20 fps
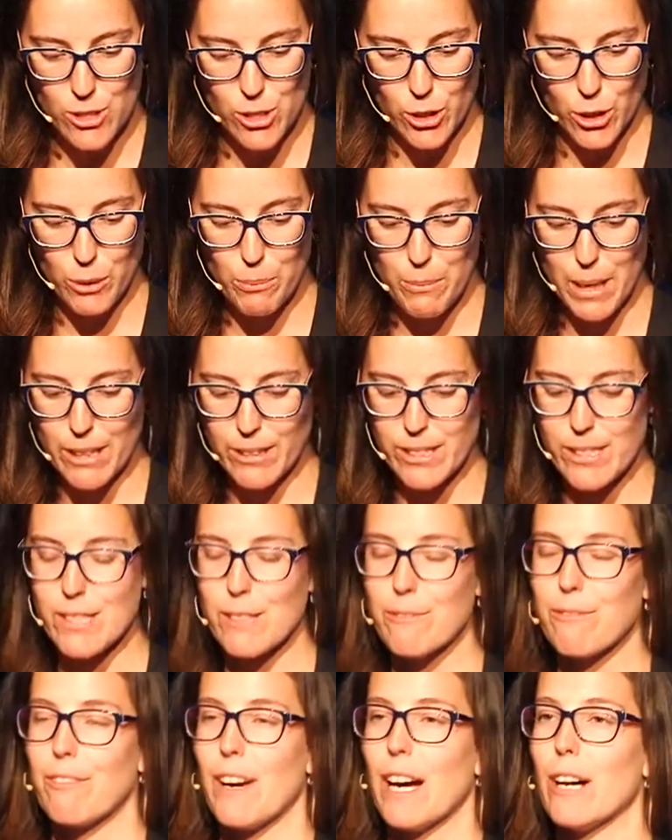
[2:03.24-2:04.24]
So Malcolm
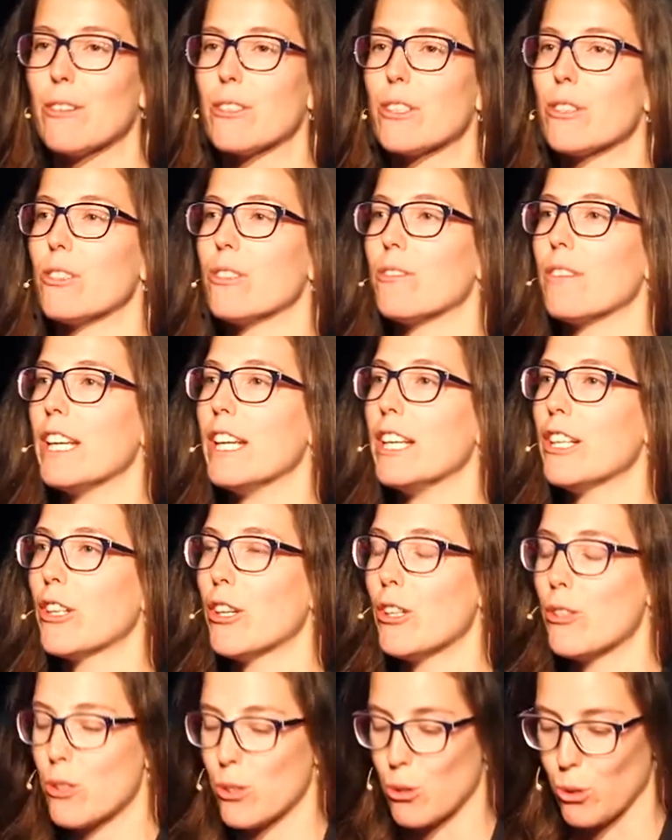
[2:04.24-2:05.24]
is the founder of
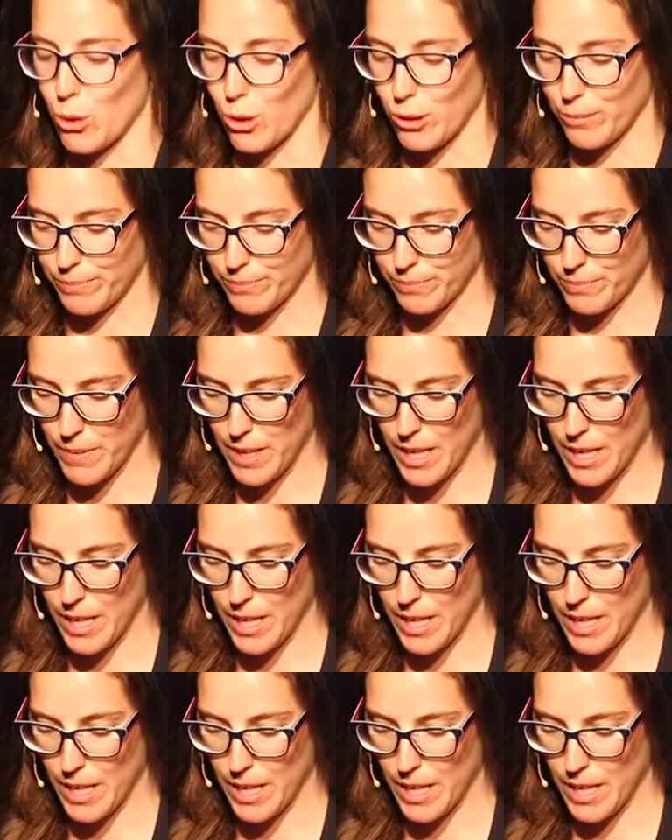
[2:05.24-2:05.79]
EcoStore.